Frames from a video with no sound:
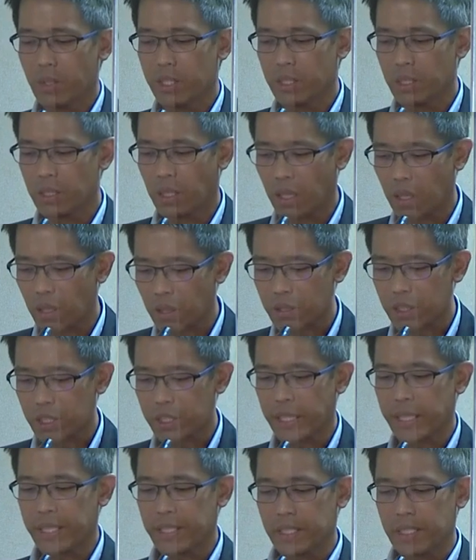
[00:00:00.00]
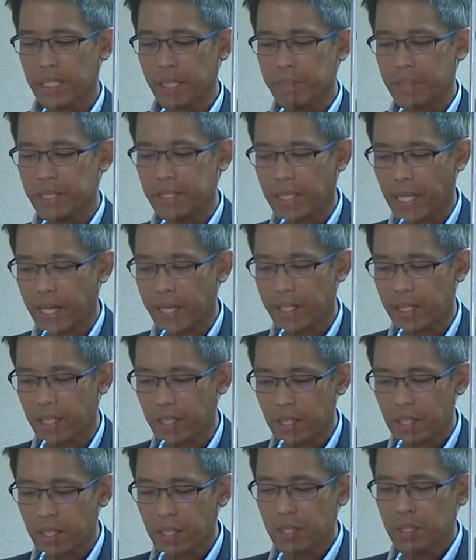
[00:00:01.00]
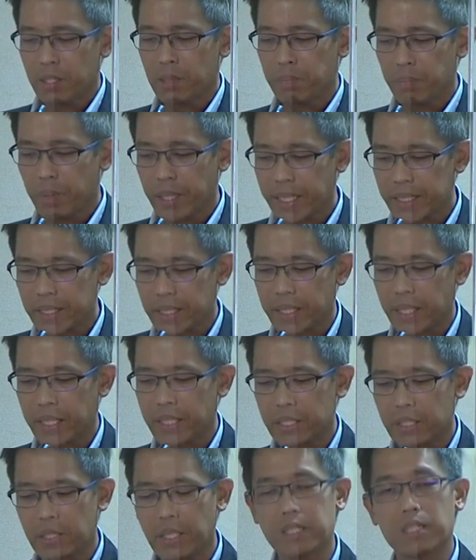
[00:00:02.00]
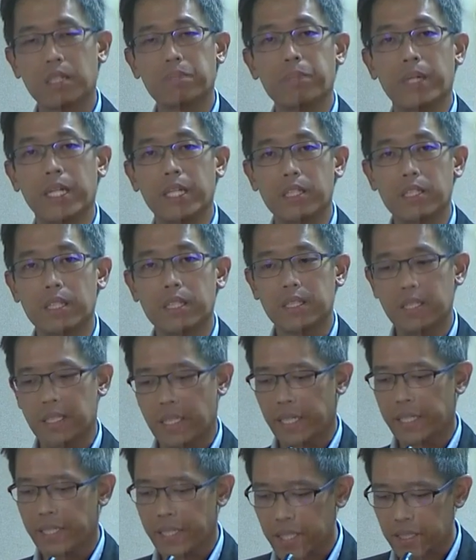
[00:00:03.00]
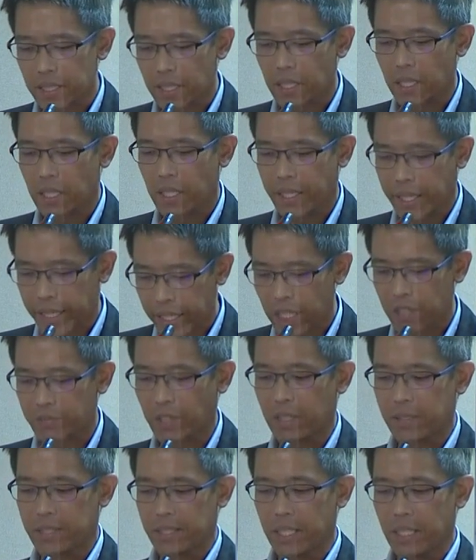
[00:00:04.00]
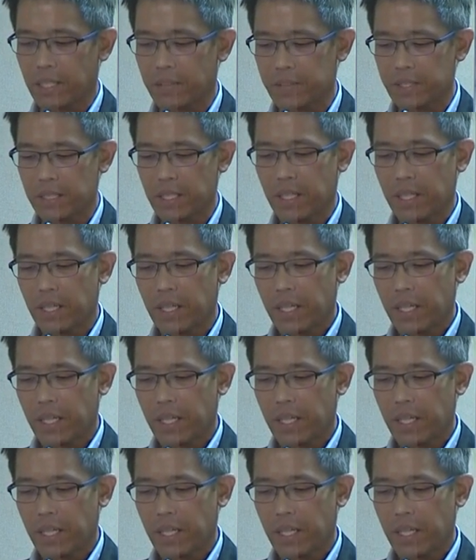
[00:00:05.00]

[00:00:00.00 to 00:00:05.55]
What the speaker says: we should all share the same desire to place the interests of patients again ahead of ourselves